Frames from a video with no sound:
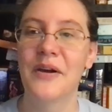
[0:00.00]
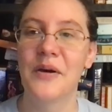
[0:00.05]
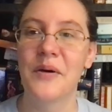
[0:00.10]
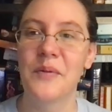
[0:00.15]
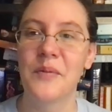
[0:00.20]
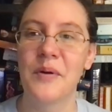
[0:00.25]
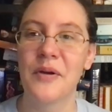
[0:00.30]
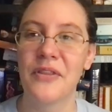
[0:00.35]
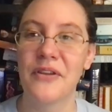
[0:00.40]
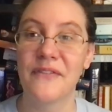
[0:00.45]

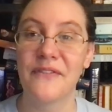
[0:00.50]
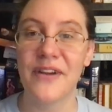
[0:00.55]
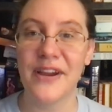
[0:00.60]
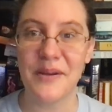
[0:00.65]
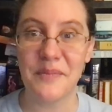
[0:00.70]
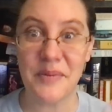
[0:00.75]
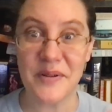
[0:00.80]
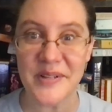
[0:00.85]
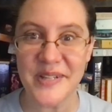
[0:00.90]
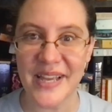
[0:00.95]
where they're very
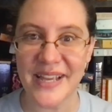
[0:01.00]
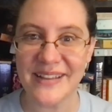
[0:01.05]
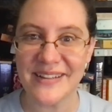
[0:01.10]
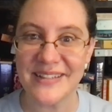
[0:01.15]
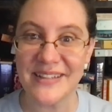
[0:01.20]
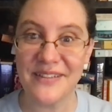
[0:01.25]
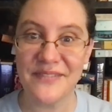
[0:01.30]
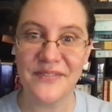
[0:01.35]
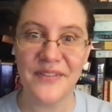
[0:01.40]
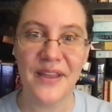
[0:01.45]

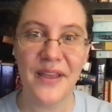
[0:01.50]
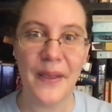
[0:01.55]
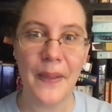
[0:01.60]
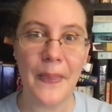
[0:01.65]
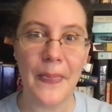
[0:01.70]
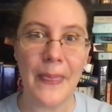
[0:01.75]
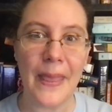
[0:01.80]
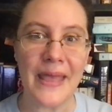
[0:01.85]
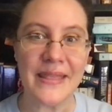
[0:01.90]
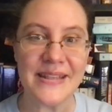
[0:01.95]
protective,
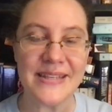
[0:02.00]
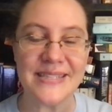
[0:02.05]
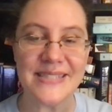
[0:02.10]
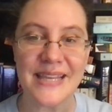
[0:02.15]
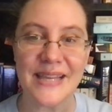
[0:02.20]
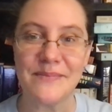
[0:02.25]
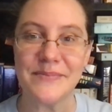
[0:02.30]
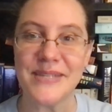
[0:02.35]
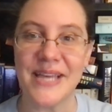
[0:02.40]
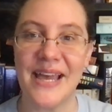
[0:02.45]
at the
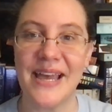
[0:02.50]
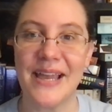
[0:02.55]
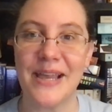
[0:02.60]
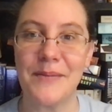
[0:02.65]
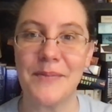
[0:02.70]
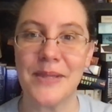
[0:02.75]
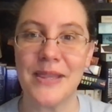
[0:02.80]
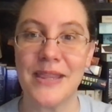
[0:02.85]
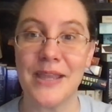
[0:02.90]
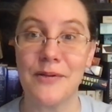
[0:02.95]
same
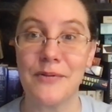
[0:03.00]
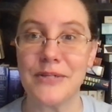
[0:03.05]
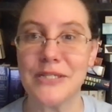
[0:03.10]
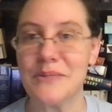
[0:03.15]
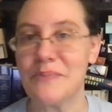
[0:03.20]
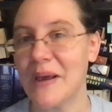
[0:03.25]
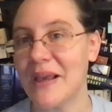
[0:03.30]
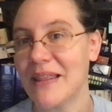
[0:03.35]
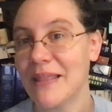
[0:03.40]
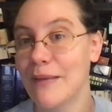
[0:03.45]
time, they
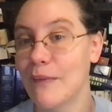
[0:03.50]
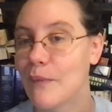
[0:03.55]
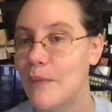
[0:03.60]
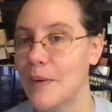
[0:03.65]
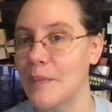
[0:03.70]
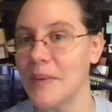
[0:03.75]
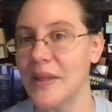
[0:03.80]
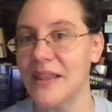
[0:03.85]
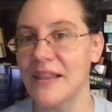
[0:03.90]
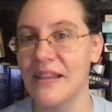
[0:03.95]
respect the
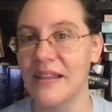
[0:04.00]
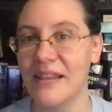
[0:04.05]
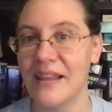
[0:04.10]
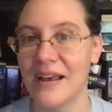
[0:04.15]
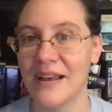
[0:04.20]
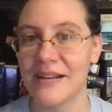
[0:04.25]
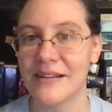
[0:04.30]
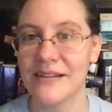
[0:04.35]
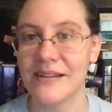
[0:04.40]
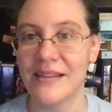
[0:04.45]
women
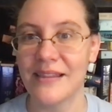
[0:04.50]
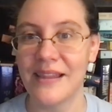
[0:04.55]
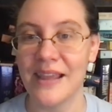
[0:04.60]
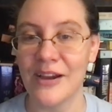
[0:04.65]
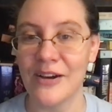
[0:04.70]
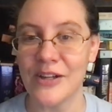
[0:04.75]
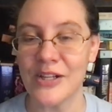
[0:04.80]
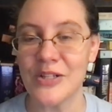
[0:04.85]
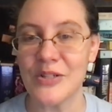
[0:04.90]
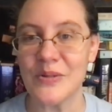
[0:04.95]
that they
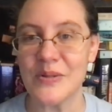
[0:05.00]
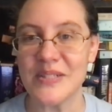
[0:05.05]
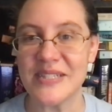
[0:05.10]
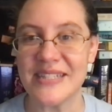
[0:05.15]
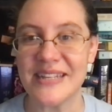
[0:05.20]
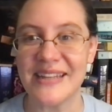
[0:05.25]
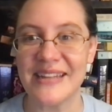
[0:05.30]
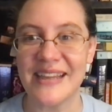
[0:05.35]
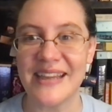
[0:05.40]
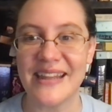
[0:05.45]
are
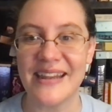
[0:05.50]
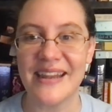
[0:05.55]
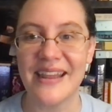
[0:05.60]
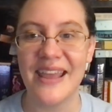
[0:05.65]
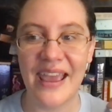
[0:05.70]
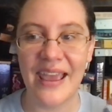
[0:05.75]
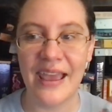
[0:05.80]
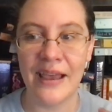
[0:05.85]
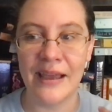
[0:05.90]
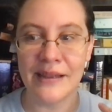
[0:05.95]
interested in
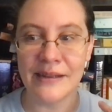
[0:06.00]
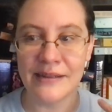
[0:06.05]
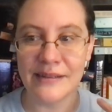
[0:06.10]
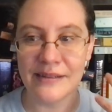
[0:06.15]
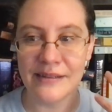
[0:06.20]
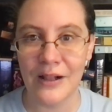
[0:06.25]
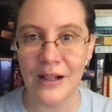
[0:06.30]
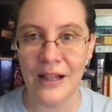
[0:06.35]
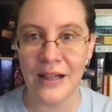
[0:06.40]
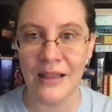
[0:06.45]

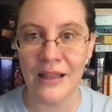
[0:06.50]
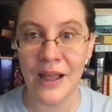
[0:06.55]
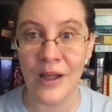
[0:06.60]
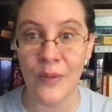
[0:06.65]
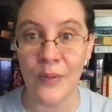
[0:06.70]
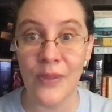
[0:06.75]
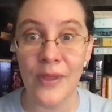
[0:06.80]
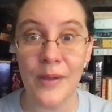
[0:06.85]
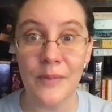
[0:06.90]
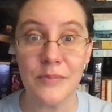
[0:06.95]
and
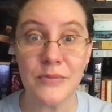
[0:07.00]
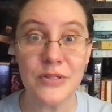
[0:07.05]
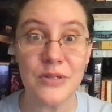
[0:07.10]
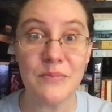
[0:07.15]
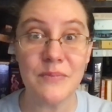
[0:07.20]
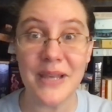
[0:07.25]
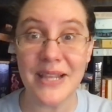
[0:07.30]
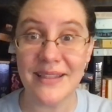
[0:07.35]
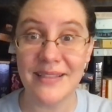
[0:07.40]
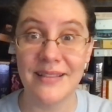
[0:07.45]
allow them to
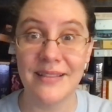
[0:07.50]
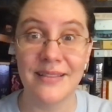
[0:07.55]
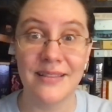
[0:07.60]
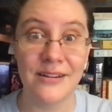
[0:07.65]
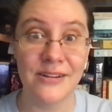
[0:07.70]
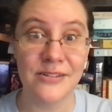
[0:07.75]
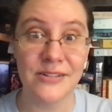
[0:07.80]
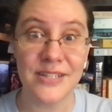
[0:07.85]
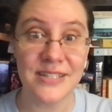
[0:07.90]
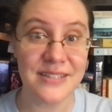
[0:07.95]
make
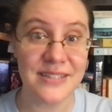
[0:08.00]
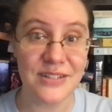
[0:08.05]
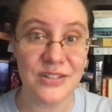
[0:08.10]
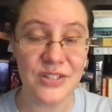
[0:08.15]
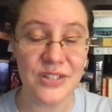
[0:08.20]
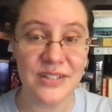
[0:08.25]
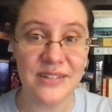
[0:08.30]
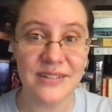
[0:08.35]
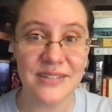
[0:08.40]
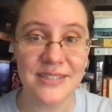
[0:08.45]
their
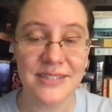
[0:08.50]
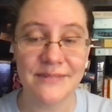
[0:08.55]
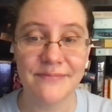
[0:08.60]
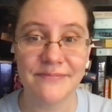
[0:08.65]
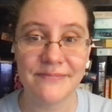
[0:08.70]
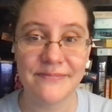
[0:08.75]
decisions.